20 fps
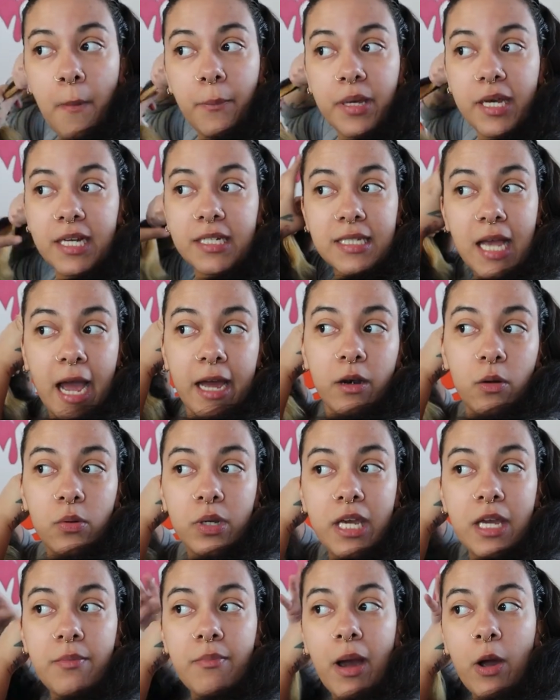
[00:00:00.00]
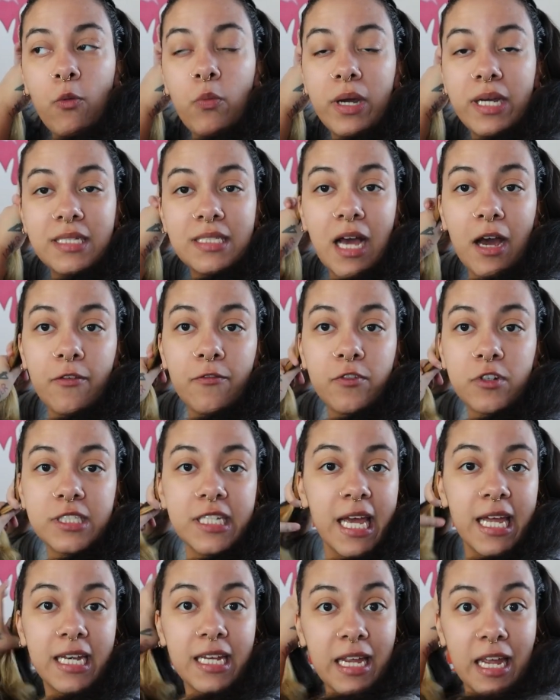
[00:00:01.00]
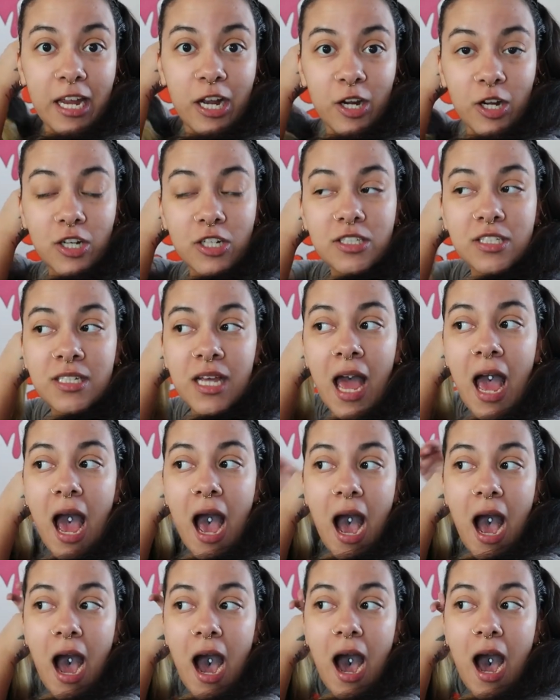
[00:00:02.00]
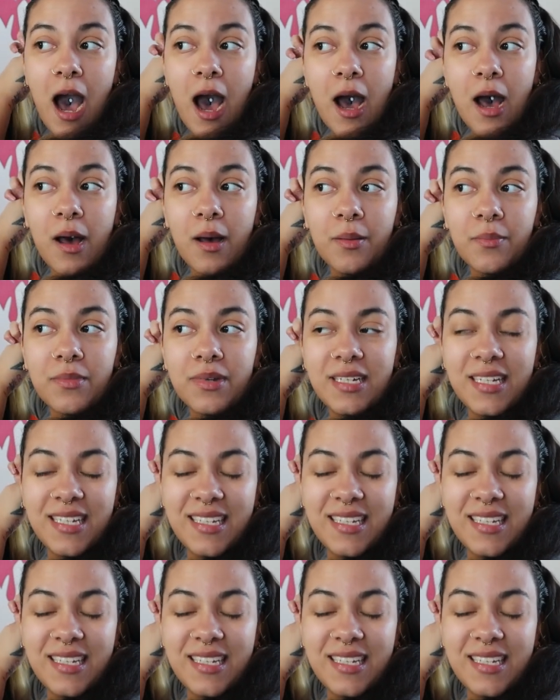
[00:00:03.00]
because I don't keep my wigs on for 10 years, um,